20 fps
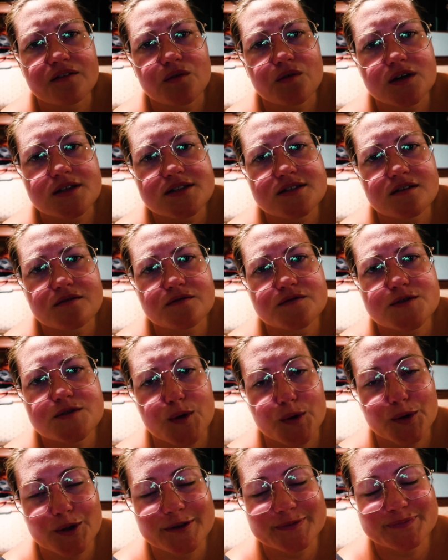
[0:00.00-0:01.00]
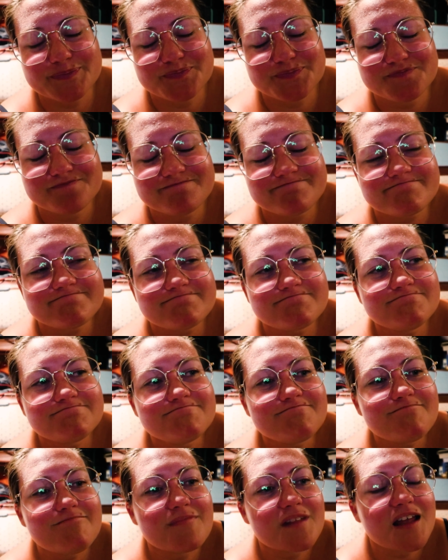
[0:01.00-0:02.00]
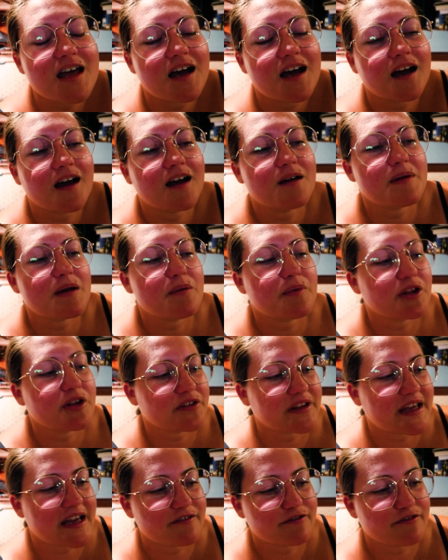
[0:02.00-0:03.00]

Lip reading: watts of solar. And we only have